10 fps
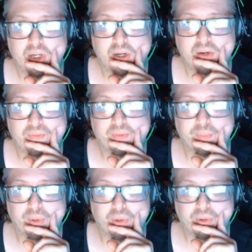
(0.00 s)
from
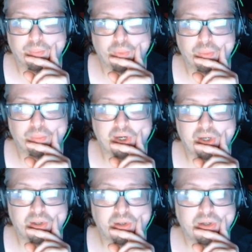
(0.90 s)
a log of
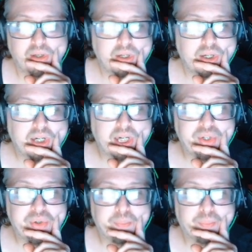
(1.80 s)
Mortmire.
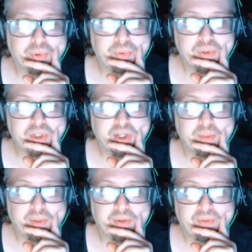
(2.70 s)
Ancient brews and
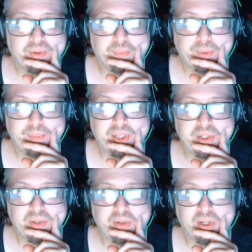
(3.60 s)
Menophyte
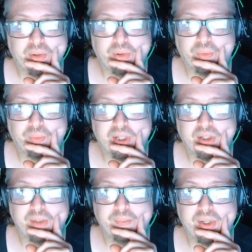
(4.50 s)
remedies are now
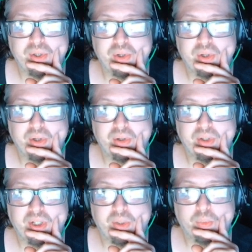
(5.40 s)
correctly mentioned under
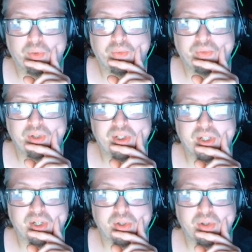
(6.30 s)
the dwarf weed
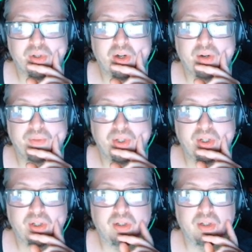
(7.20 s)
section of
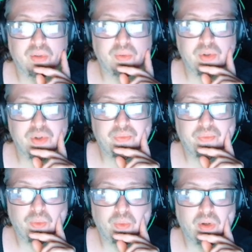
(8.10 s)
the Gillinor's
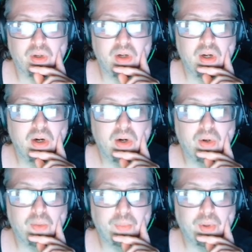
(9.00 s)
Flora
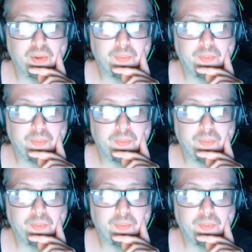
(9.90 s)
herb book.